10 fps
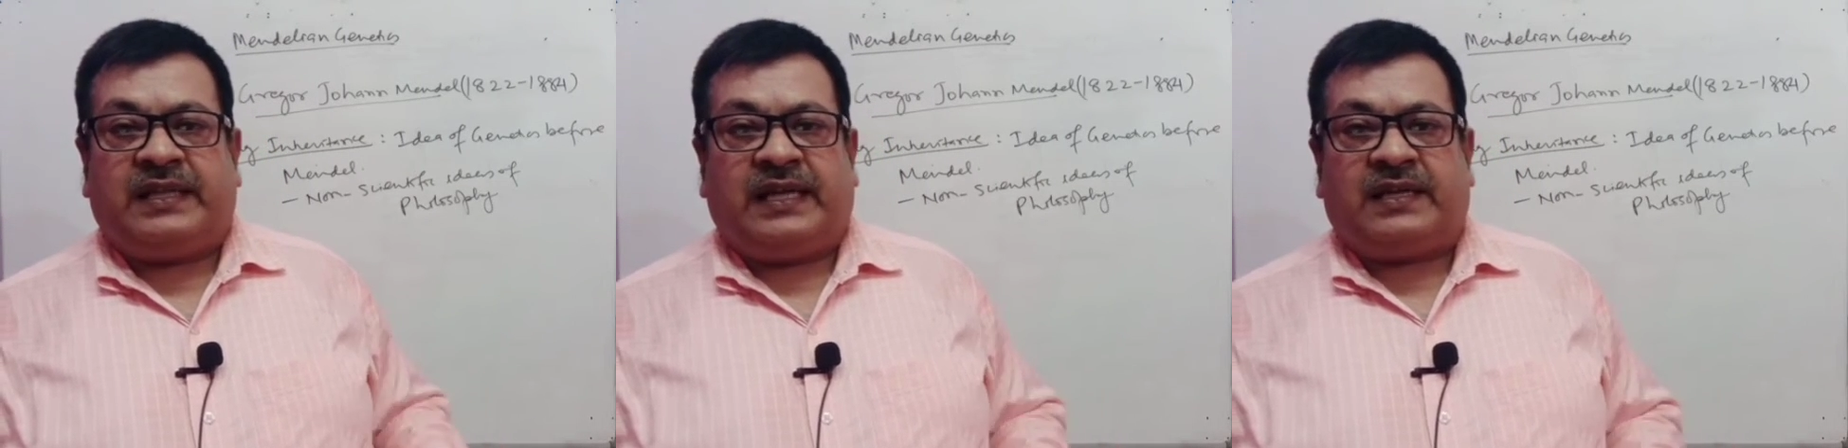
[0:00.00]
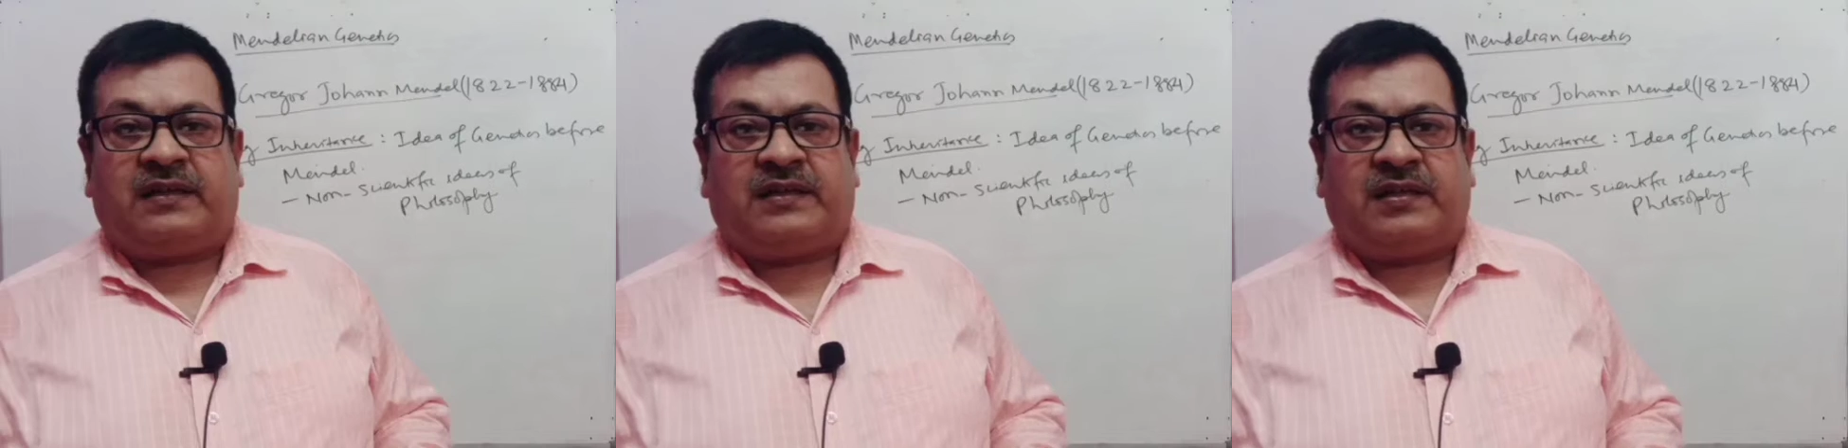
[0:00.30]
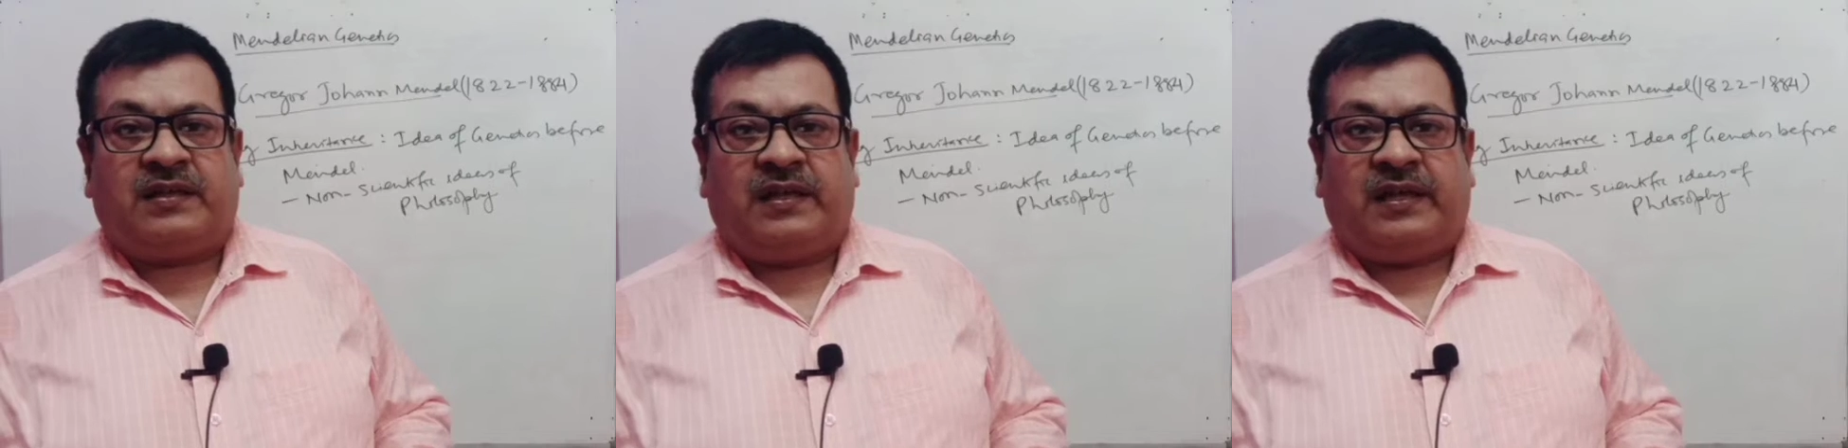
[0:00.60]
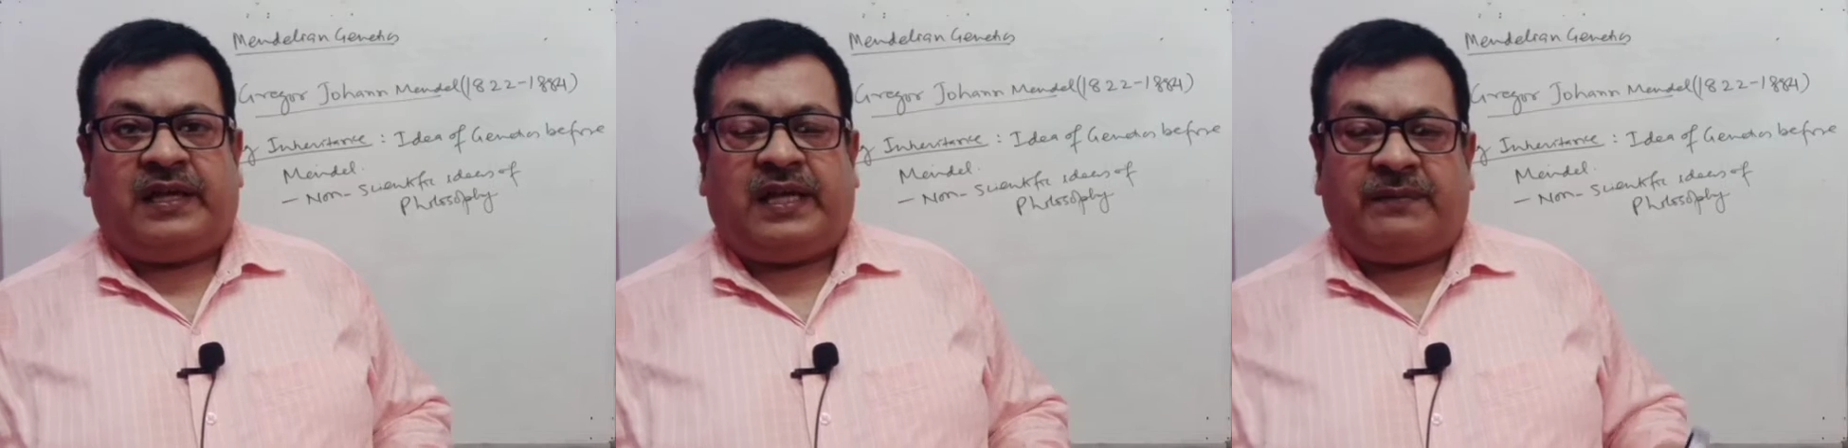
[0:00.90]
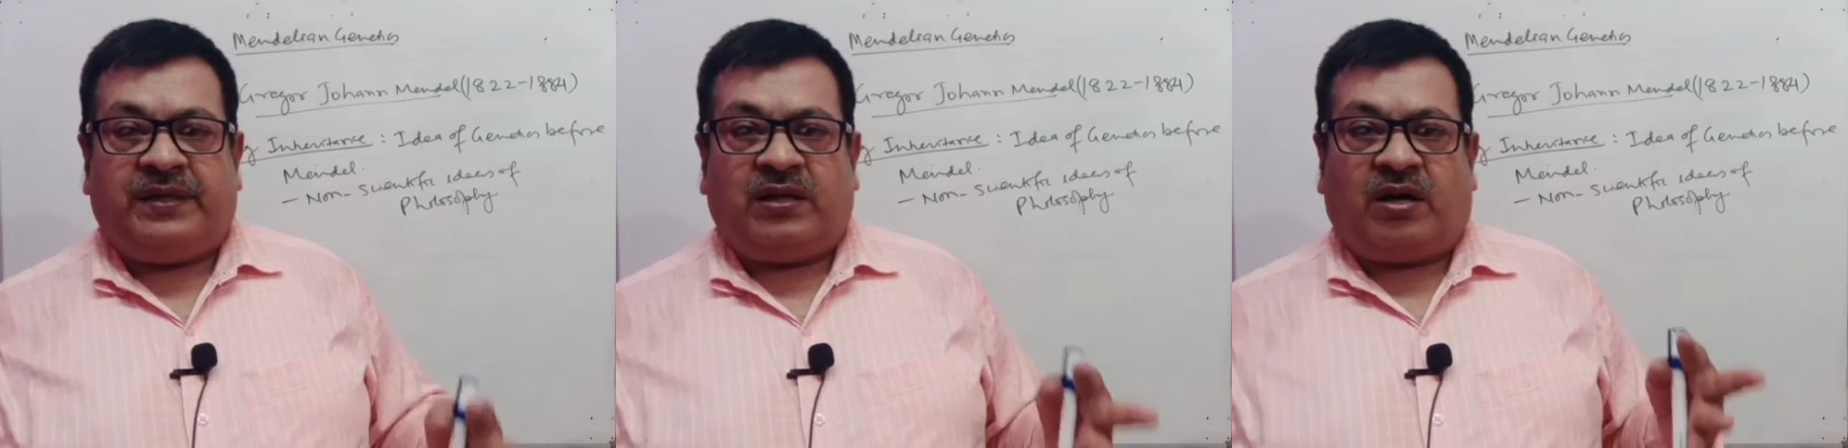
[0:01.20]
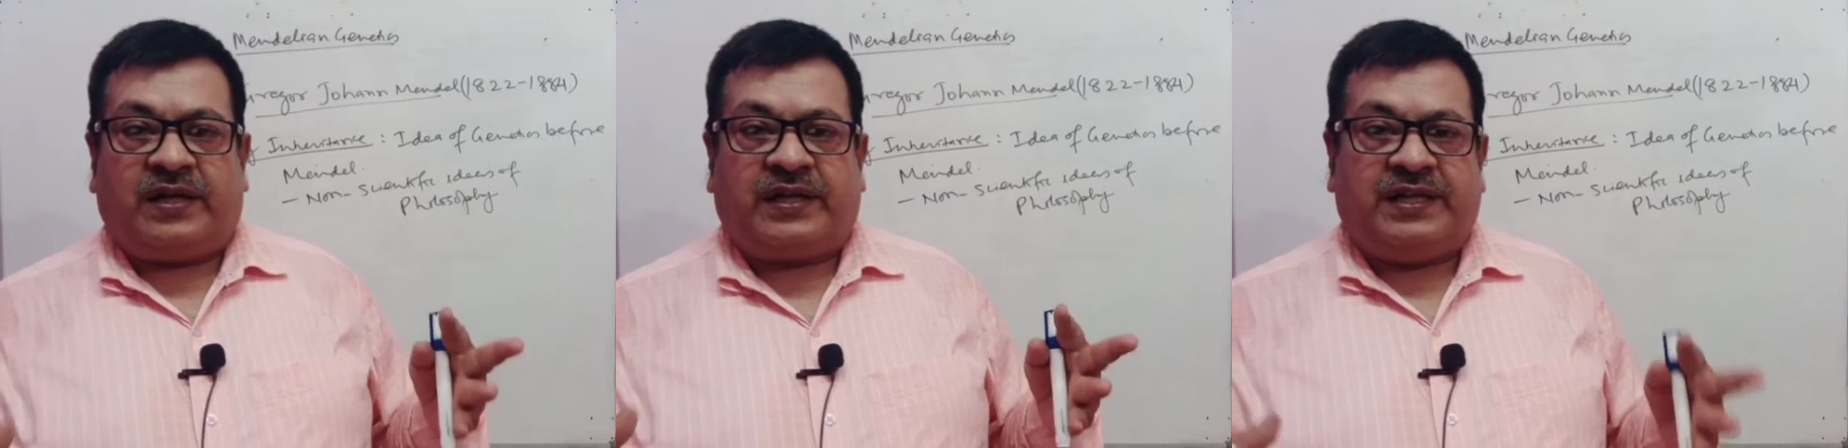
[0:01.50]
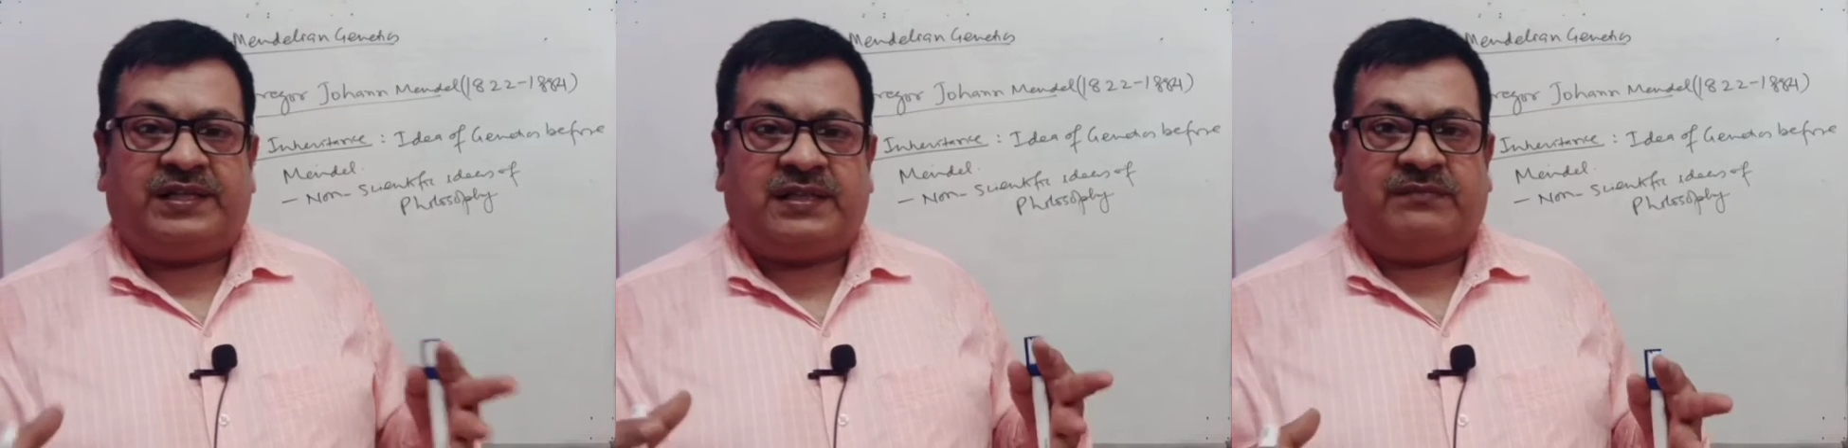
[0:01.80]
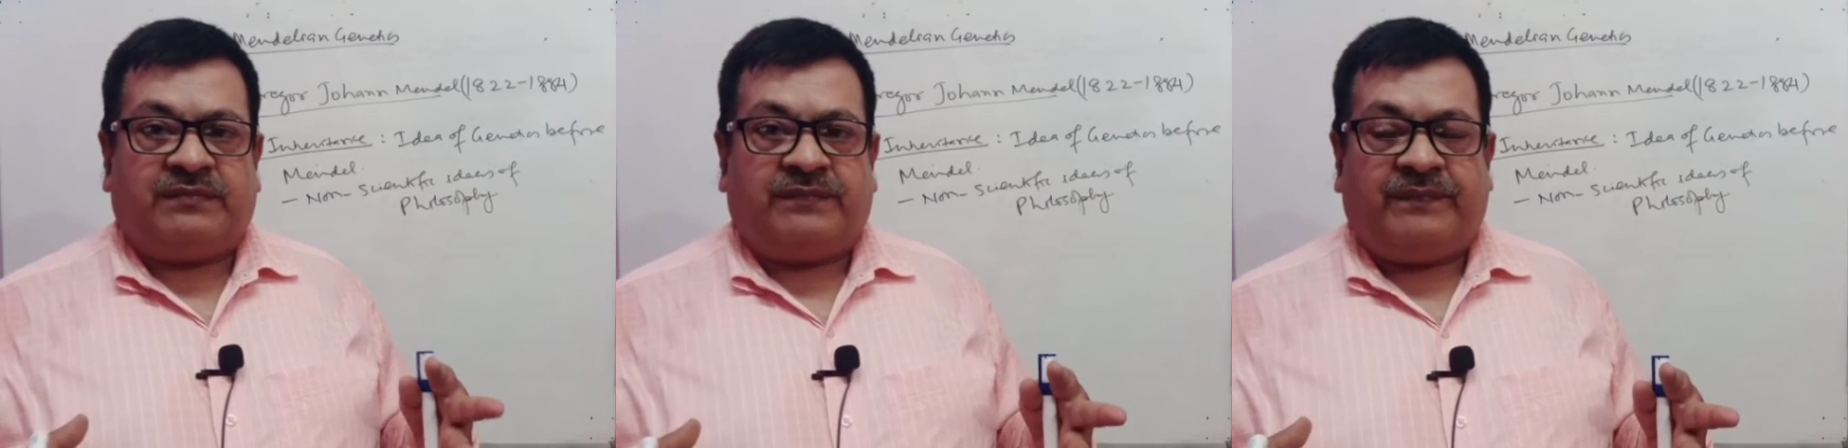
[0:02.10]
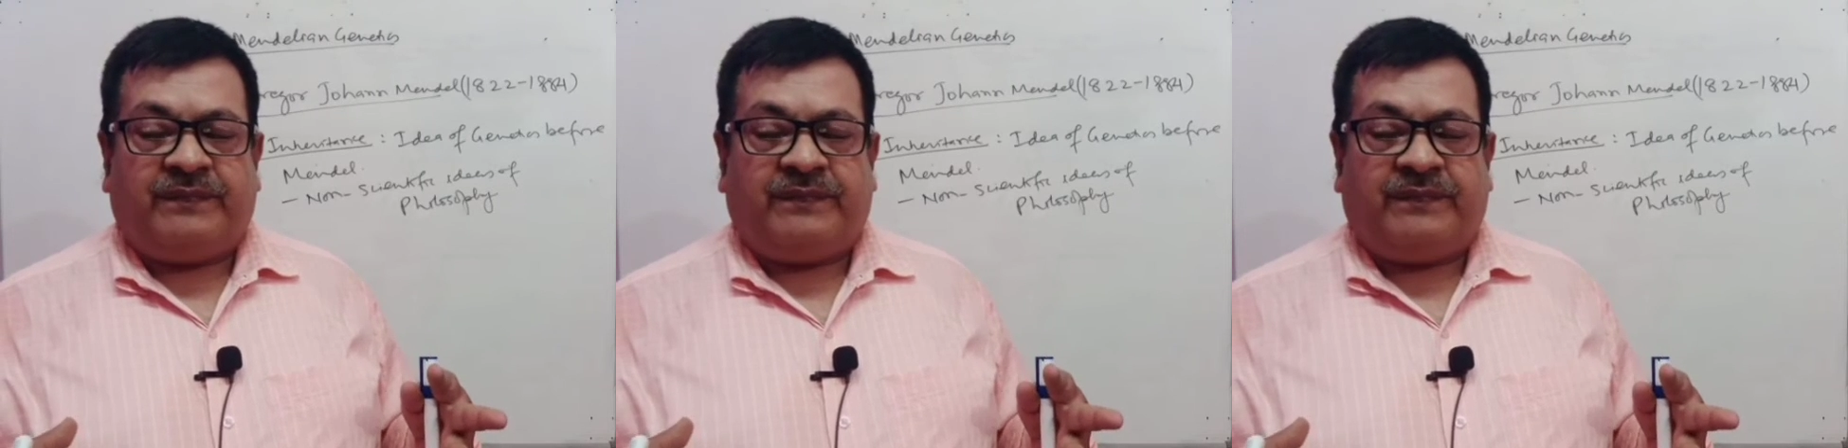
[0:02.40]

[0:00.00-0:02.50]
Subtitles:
that every organism